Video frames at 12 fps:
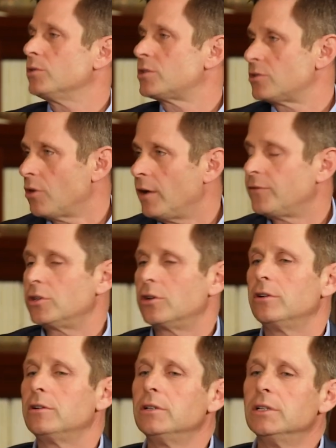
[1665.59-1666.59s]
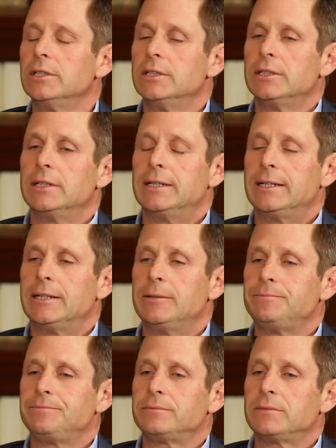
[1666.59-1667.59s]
was softer. Um,